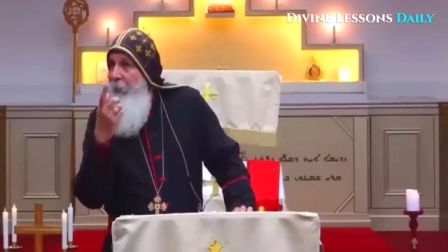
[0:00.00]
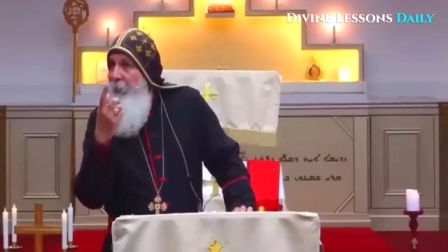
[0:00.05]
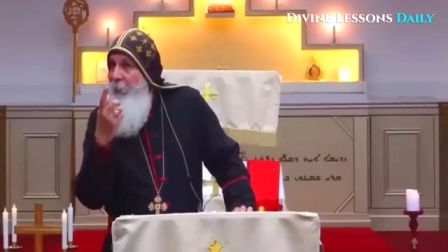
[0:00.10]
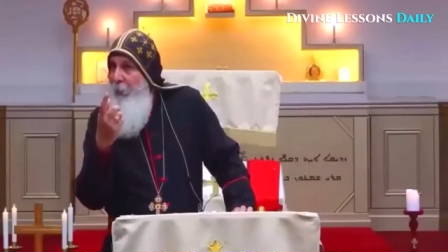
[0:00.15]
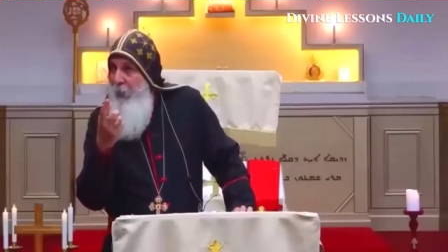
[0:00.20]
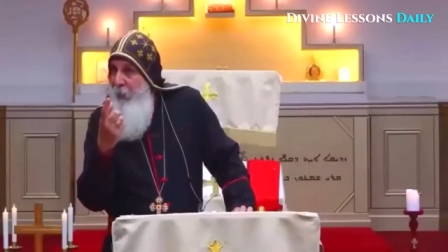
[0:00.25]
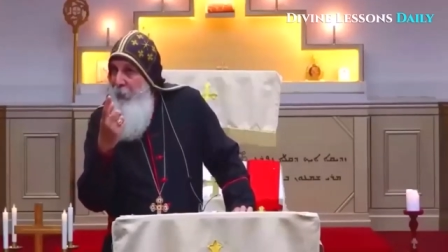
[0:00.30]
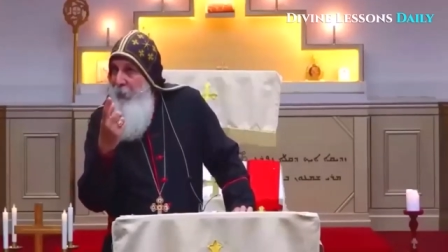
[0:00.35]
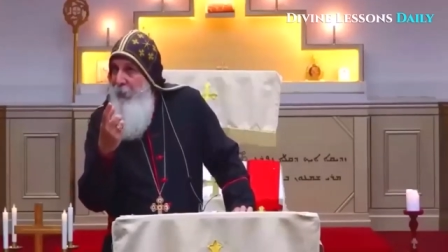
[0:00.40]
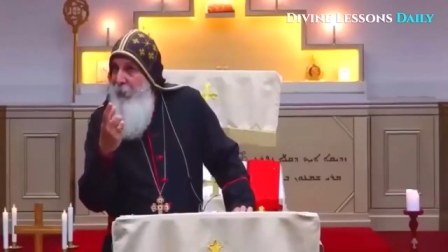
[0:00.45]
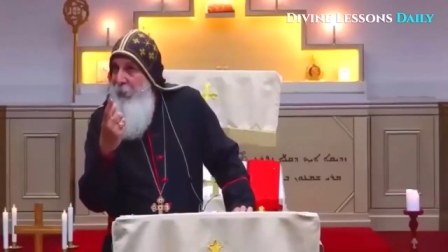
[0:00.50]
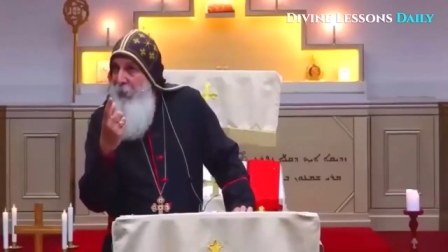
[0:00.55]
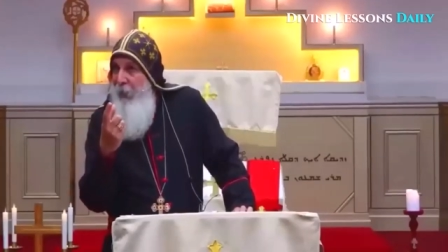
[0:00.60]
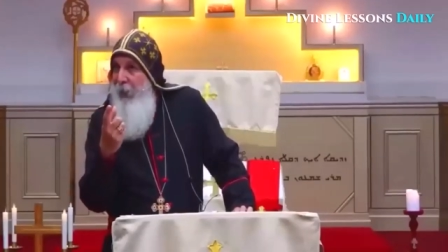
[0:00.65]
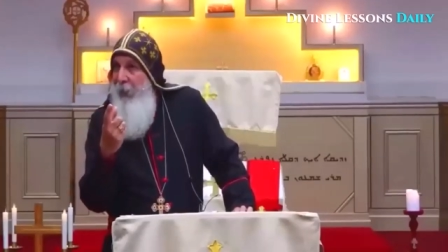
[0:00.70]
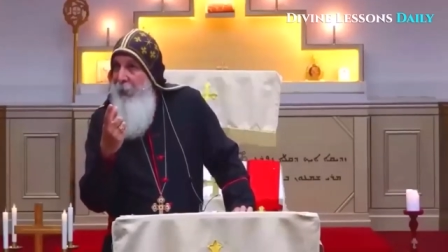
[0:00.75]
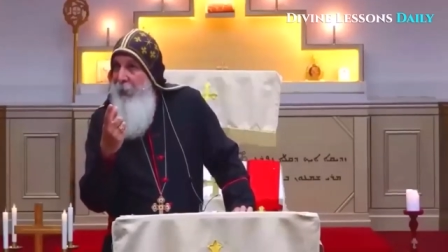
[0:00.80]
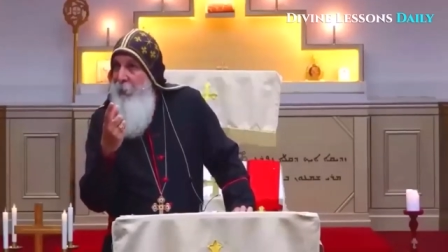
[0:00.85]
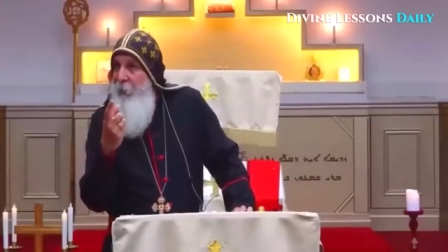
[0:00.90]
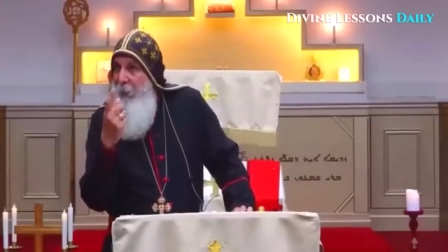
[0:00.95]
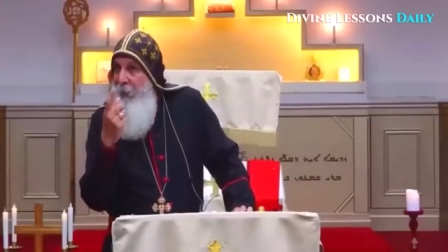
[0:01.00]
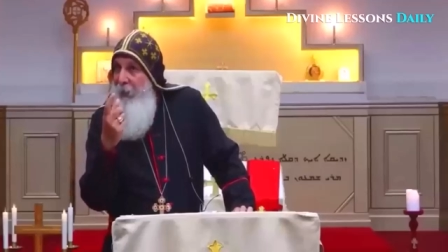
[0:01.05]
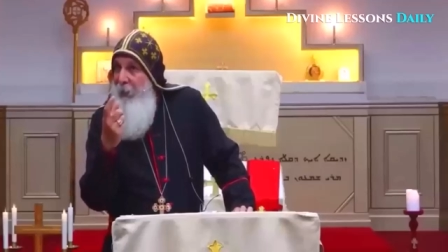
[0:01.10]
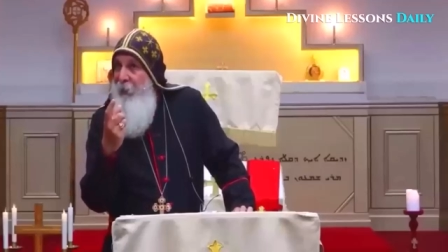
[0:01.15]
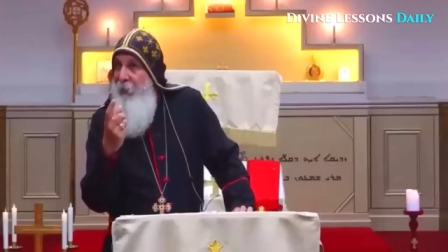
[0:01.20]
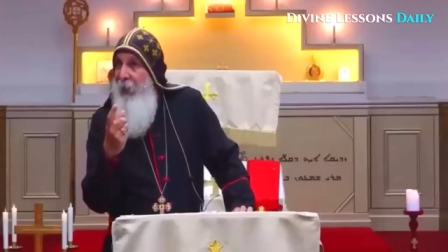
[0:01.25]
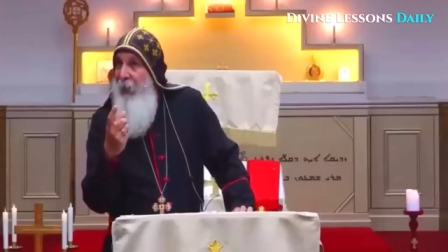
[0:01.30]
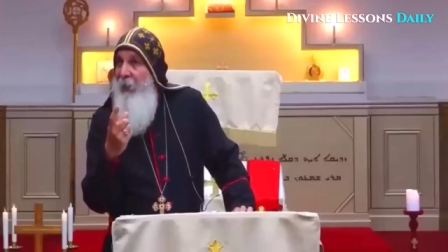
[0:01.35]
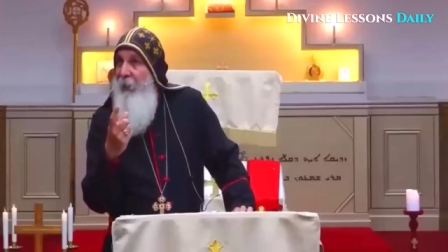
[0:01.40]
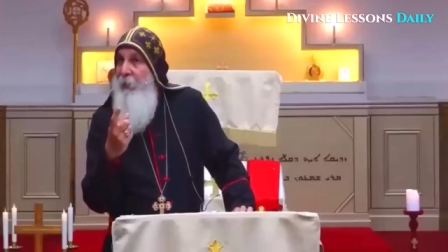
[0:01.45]
Jesus Christ, what he
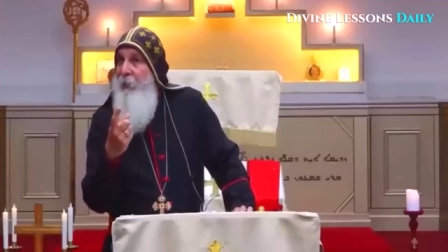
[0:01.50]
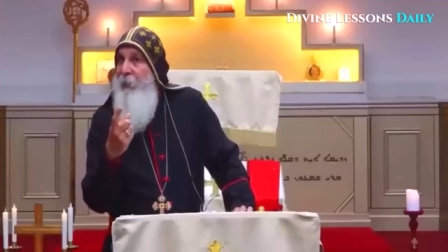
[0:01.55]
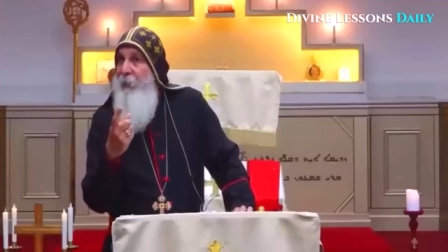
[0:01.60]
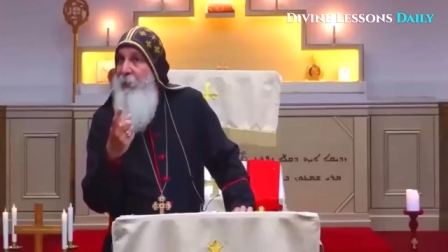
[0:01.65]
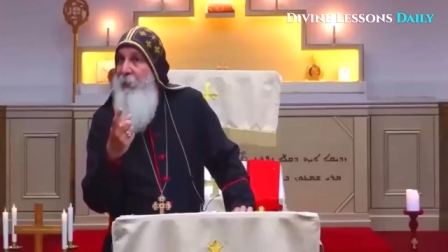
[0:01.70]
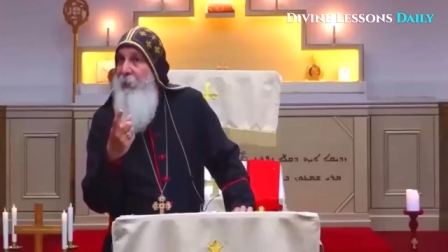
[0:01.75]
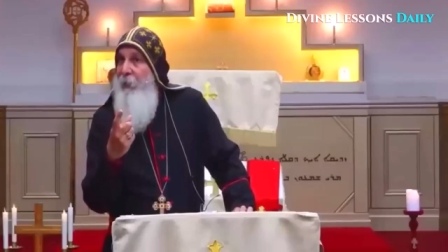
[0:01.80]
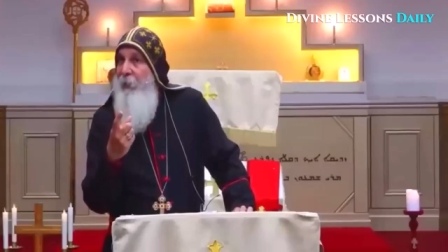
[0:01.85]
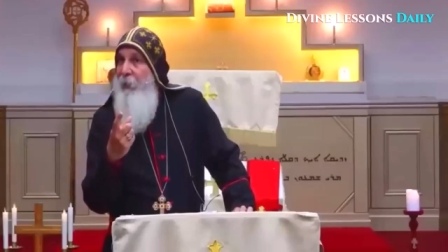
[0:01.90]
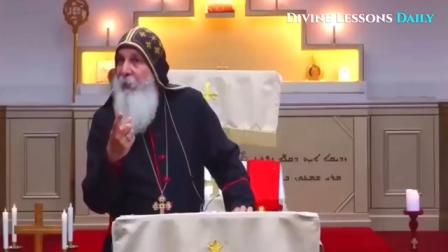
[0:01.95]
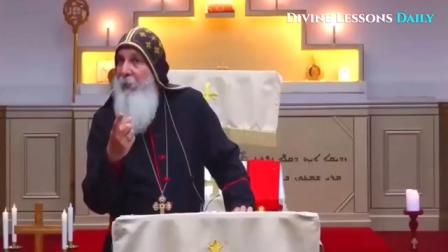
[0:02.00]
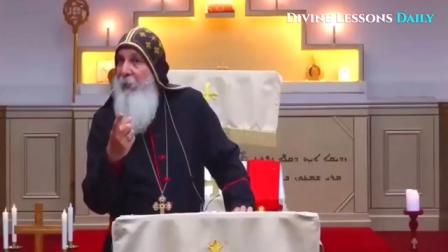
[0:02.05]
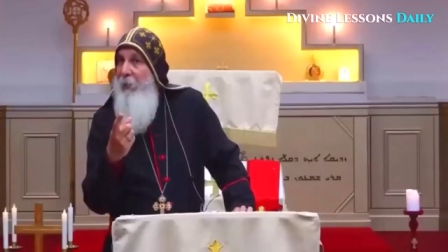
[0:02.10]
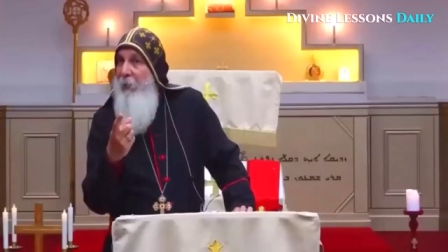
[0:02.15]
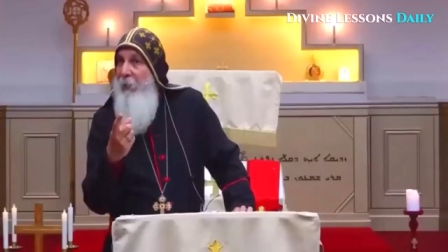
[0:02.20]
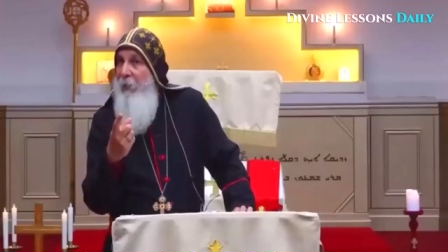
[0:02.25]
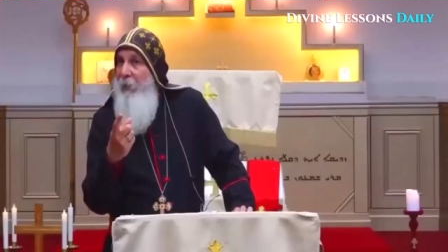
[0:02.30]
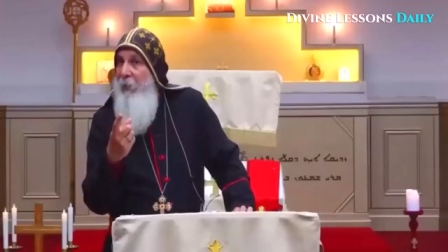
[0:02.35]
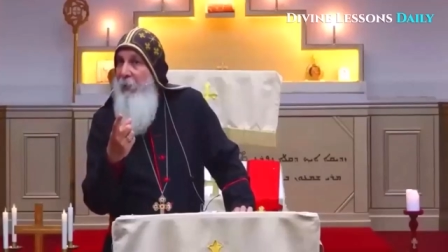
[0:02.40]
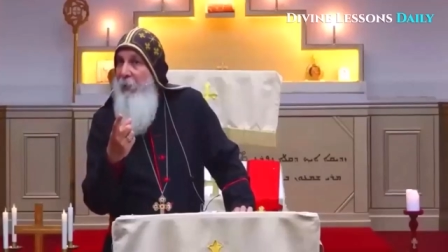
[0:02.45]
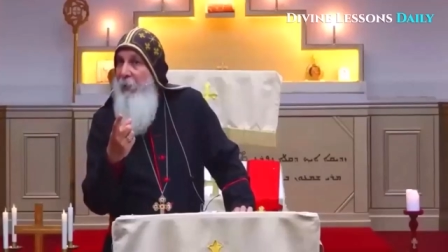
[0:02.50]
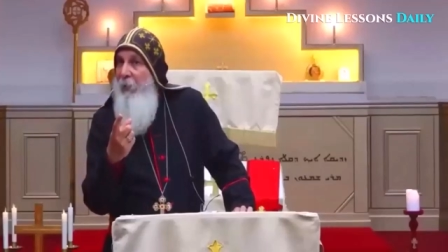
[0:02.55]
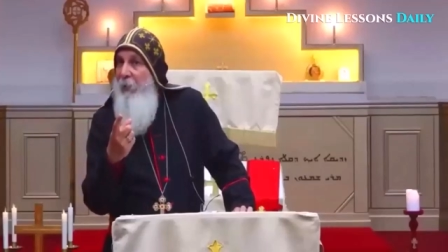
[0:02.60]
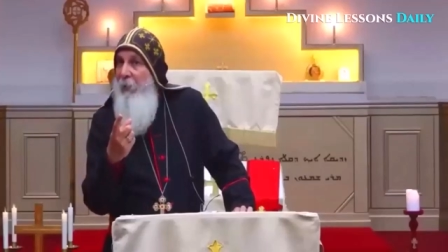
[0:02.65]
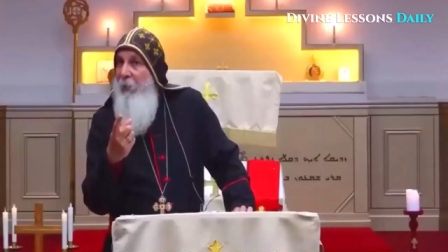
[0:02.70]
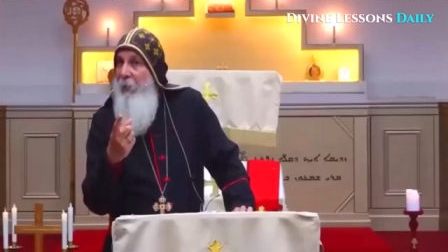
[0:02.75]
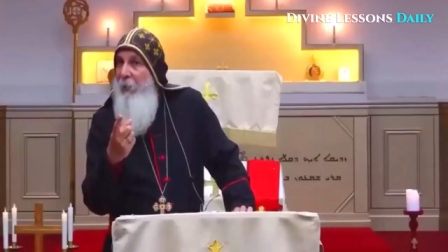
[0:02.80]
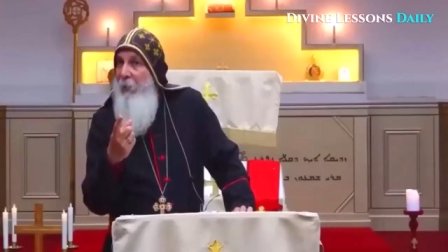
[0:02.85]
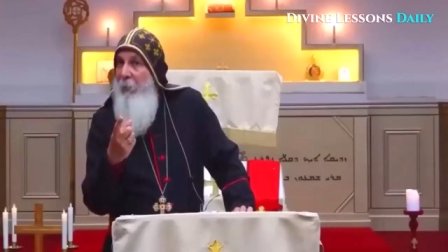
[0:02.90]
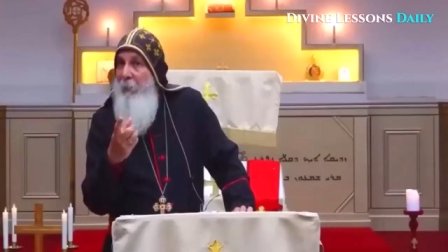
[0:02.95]
says.
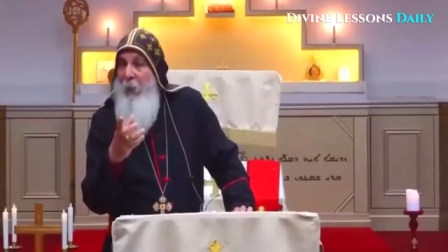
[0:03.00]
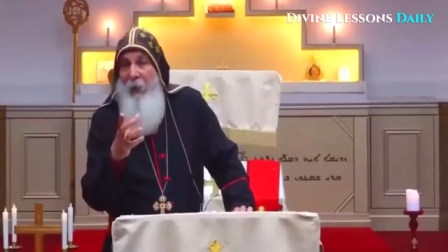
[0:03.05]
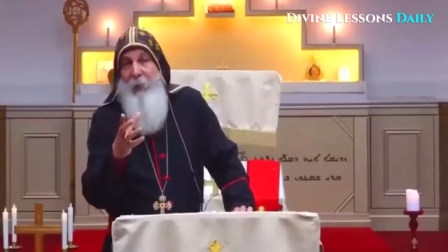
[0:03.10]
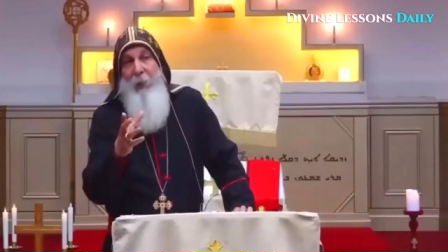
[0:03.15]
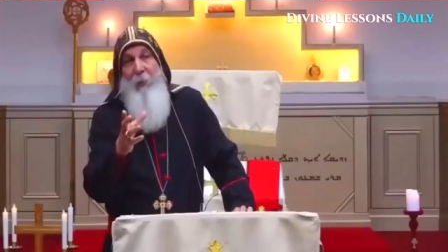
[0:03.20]
My